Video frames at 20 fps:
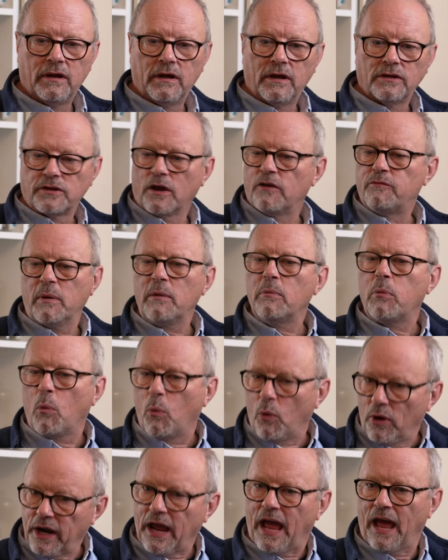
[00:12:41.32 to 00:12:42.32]
So if people
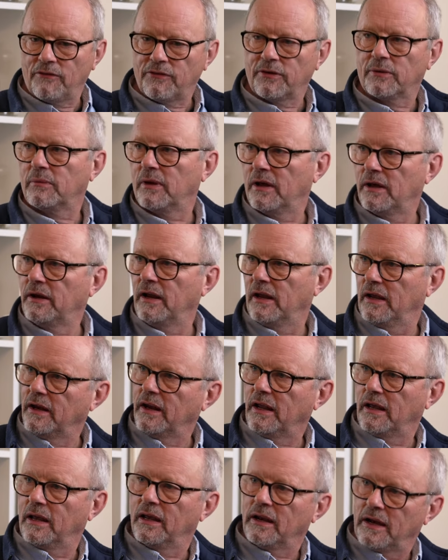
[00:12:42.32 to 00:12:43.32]
want to have
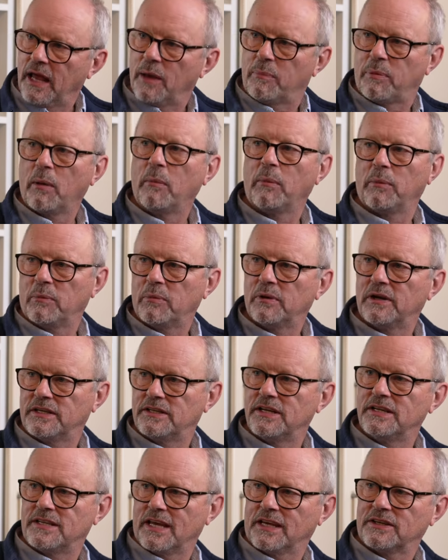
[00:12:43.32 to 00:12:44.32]
an air
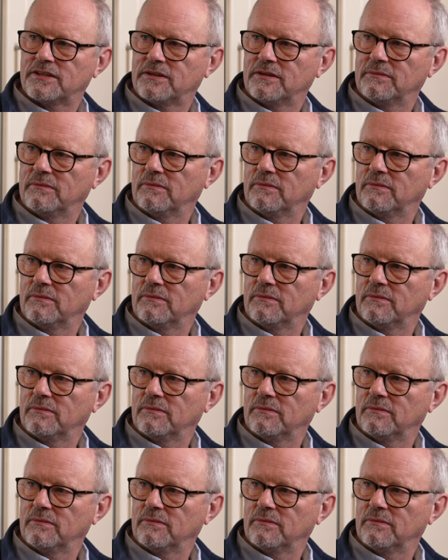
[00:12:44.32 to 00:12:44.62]
permeability test,